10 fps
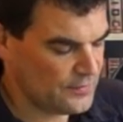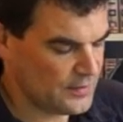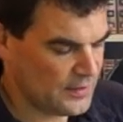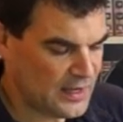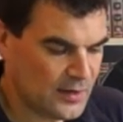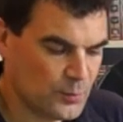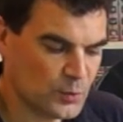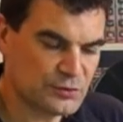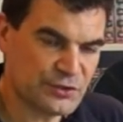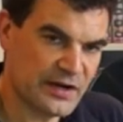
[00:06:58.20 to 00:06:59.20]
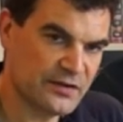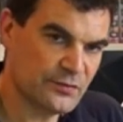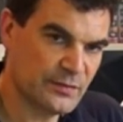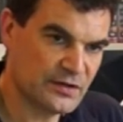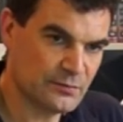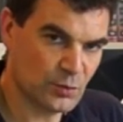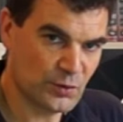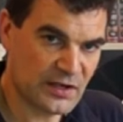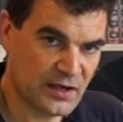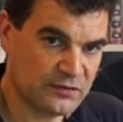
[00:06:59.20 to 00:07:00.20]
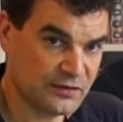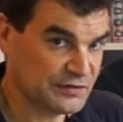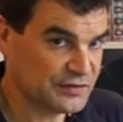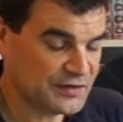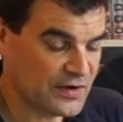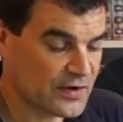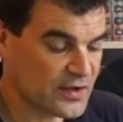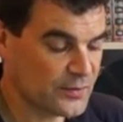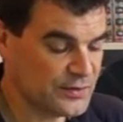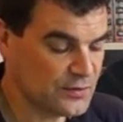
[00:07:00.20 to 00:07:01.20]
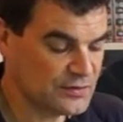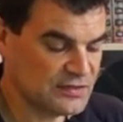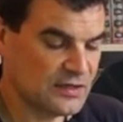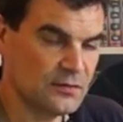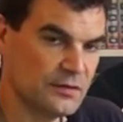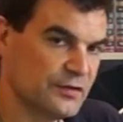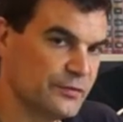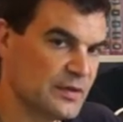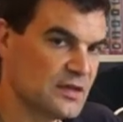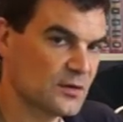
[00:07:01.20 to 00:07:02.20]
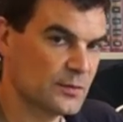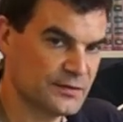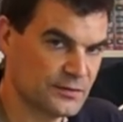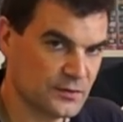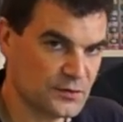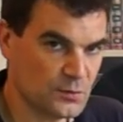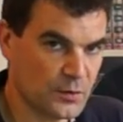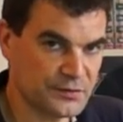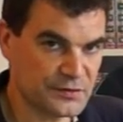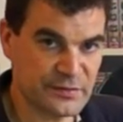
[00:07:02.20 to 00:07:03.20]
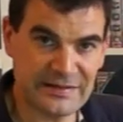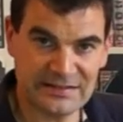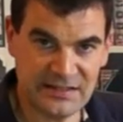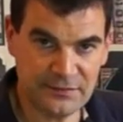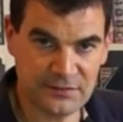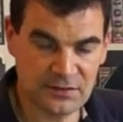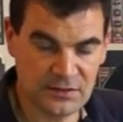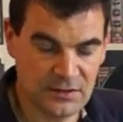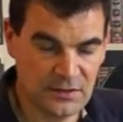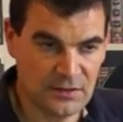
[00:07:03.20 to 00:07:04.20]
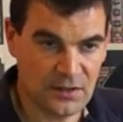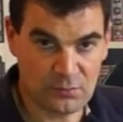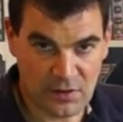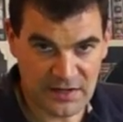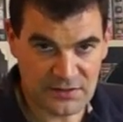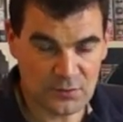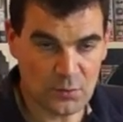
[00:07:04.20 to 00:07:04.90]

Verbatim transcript: The hub will transmit and broadcast in stereo, and you can tell the speaker whether or not you want it to be a left, a right